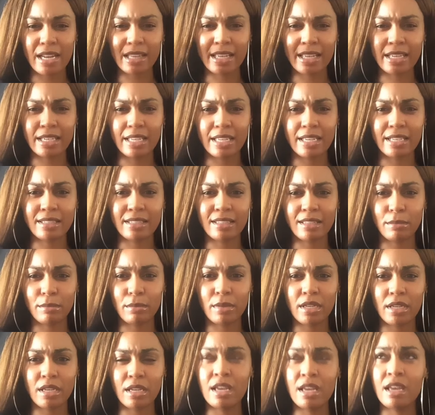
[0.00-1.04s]
of like needing to
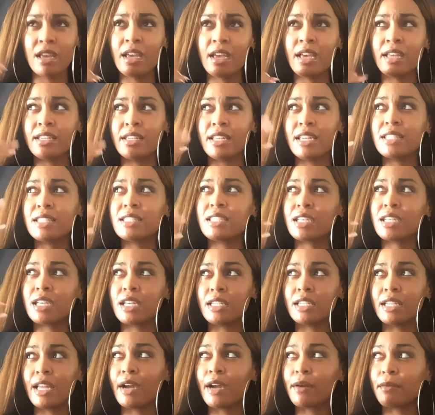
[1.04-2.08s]
be, needing to
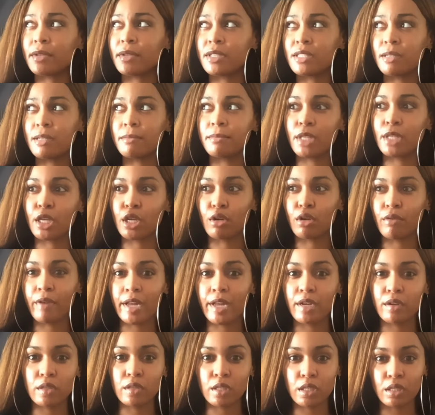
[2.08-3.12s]
connect with something
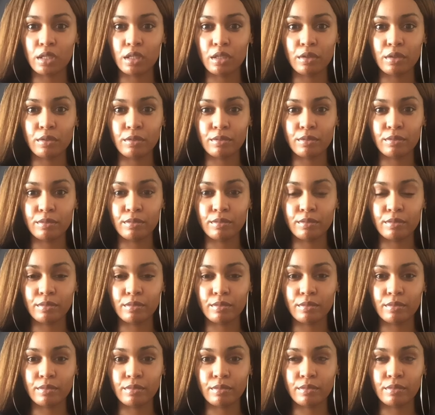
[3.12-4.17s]
greater than you.
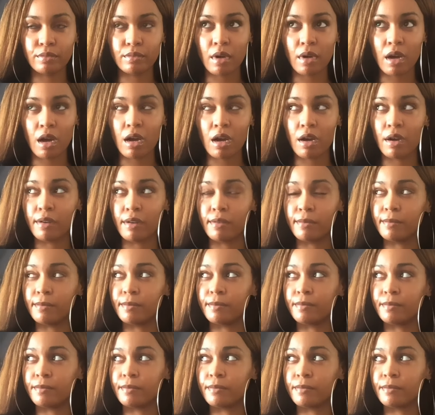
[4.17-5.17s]
Um,